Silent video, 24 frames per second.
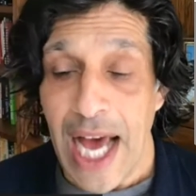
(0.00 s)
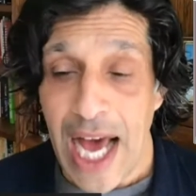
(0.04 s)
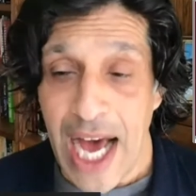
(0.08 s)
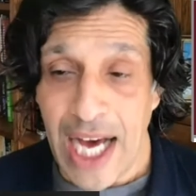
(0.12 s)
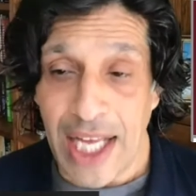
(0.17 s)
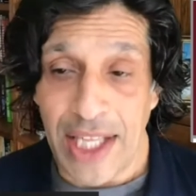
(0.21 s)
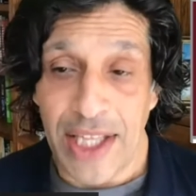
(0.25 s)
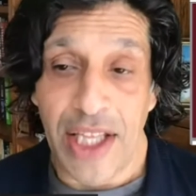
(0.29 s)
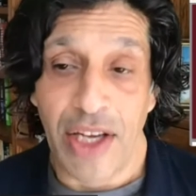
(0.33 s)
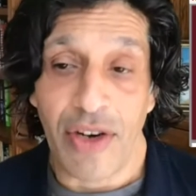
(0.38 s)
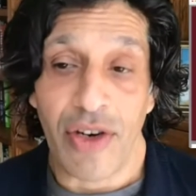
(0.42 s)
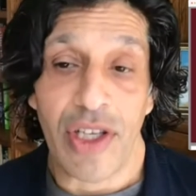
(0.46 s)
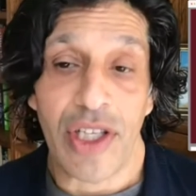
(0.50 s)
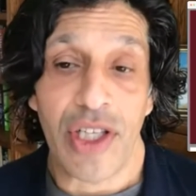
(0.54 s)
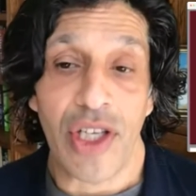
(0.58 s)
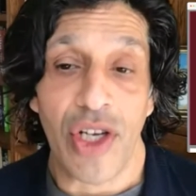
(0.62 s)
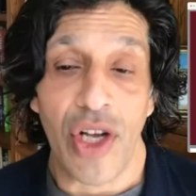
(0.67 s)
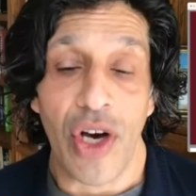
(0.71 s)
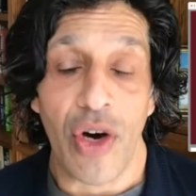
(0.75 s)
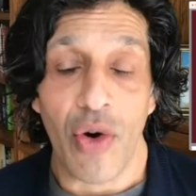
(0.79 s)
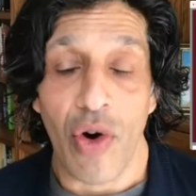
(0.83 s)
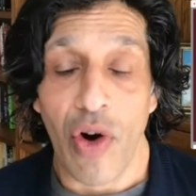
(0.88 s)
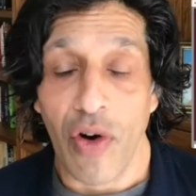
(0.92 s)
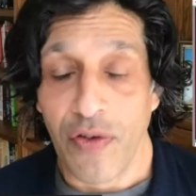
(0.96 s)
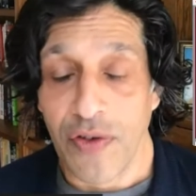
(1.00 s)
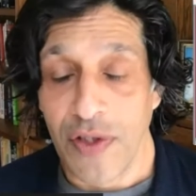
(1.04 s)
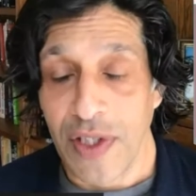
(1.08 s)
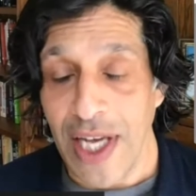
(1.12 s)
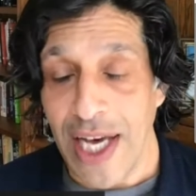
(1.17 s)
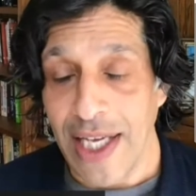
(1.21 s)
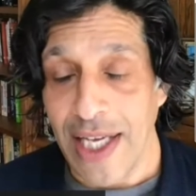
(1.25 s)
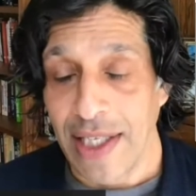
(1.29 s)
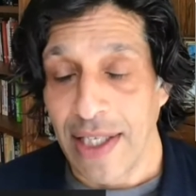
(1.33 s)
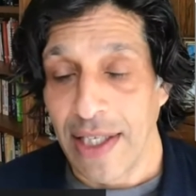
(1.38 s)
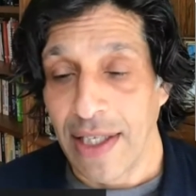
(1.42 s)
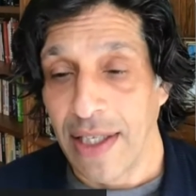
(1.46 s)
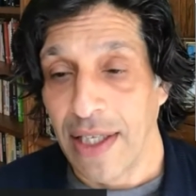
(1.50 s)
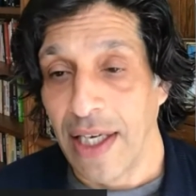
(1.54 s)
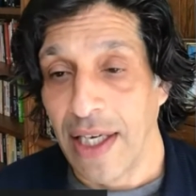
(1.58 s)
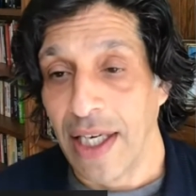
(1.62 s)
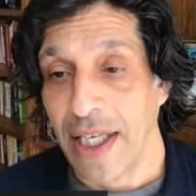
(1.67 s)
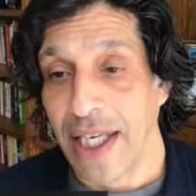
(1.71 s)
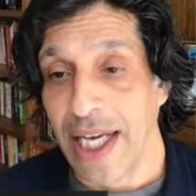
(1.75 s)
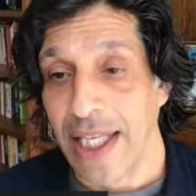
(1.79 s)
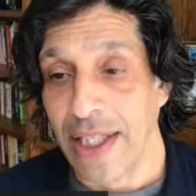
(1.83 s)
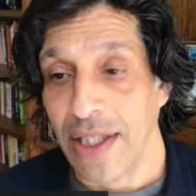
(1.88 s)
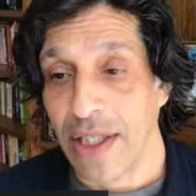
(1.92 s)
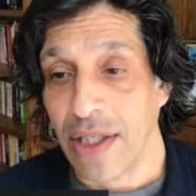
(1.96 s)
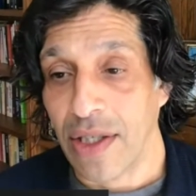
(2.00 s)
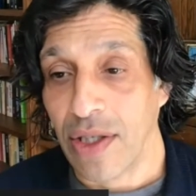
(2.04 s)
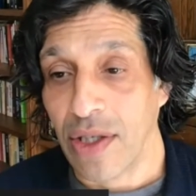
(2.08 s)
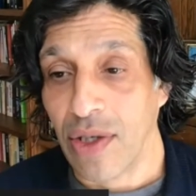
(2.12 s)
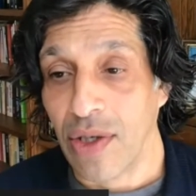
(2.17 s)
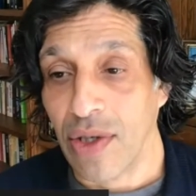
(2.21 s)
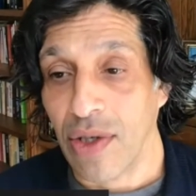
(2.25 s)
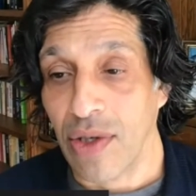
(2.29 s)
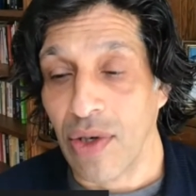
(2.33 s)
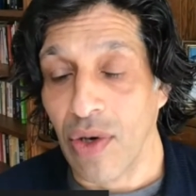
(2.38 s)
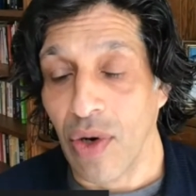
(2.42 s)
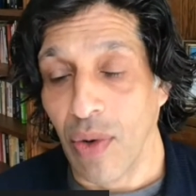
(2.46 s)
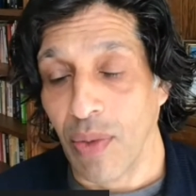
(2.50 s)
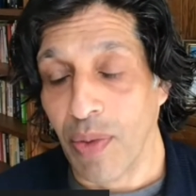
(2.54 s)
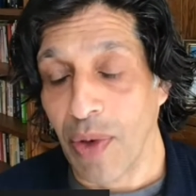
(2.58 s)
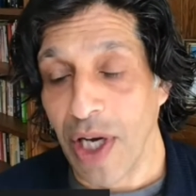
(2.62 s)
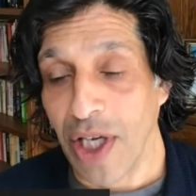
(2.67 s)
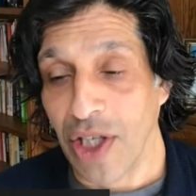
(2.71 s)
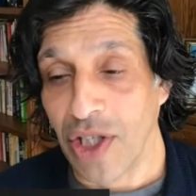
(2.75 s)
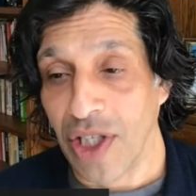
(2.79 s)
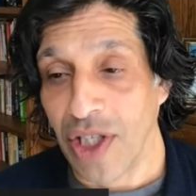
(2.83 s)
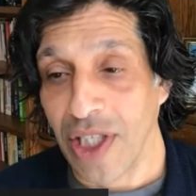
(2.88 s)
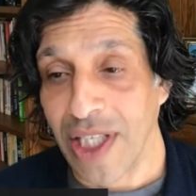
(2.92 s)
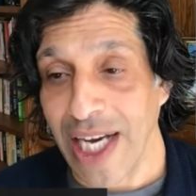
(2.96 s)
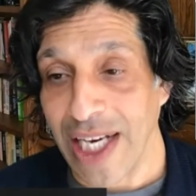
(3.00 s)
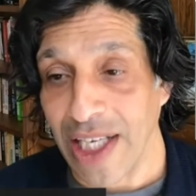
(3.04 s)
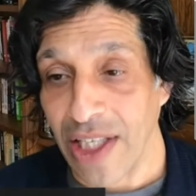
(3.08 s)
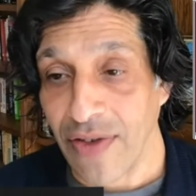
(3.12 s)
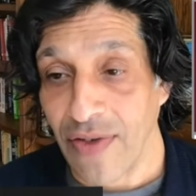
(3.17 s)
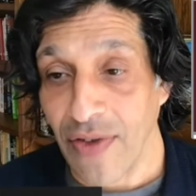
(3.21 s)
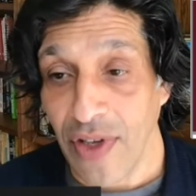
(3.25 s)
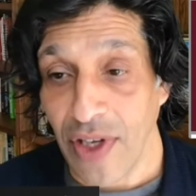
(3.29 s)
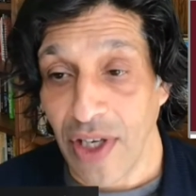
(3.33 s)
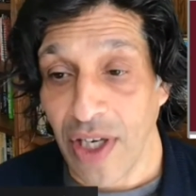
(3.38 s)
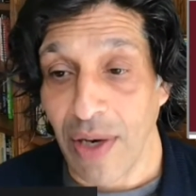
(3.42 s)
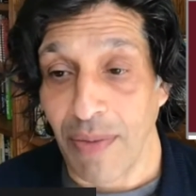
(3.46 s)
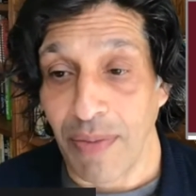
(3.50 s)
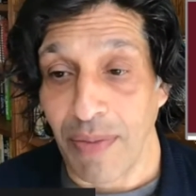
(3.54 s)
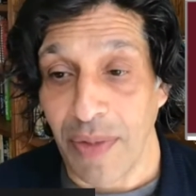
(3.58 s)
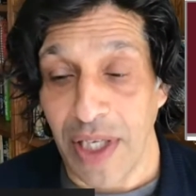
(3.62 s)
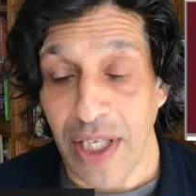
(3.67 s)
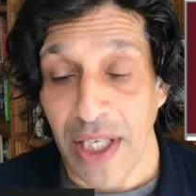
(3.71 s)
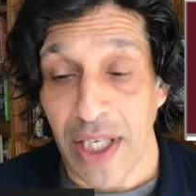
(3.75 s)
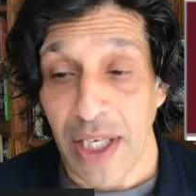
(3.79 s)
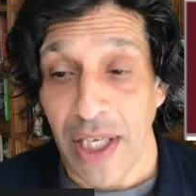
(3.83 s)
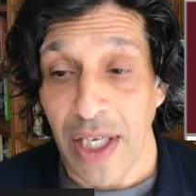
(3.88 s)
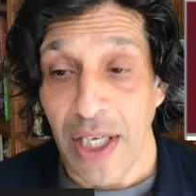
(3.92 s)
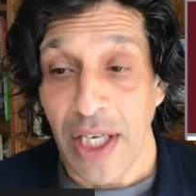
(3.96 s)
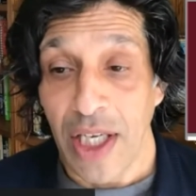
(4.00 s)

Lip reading: And there is no offset against corporation tax for the company.